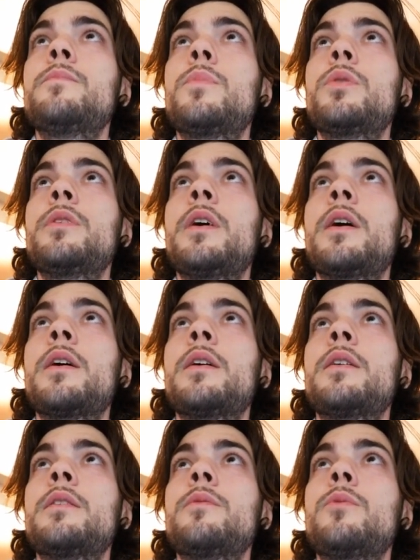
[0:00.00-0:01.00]
But
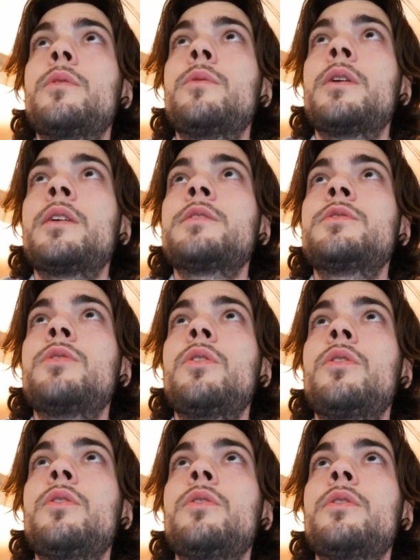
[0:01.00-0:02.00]
yeah, when I
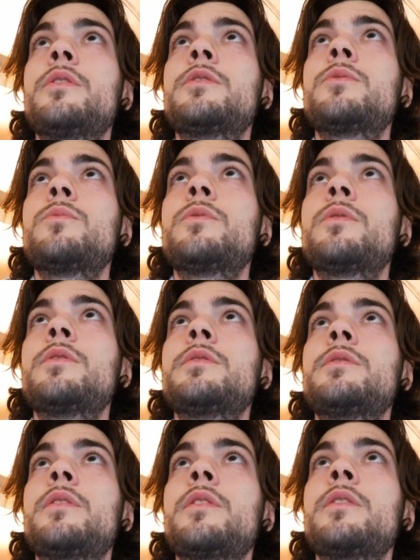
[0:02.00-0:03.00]
saw this
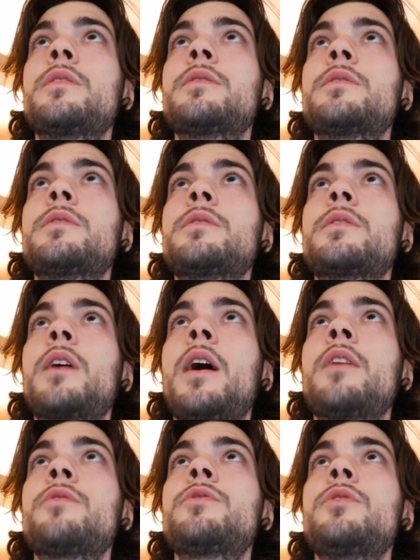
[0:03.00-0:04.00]
thing is
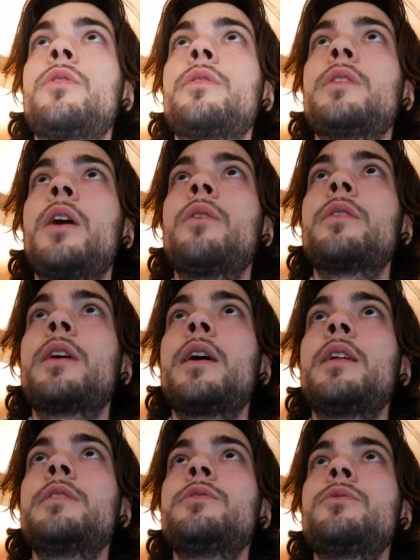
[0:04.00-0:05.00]
kind of slowing down
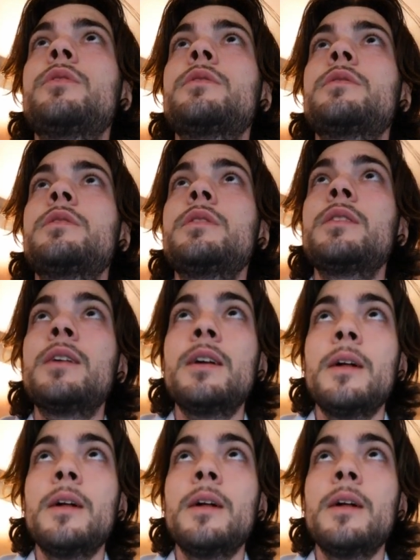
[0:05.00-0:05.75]
again, as you can see,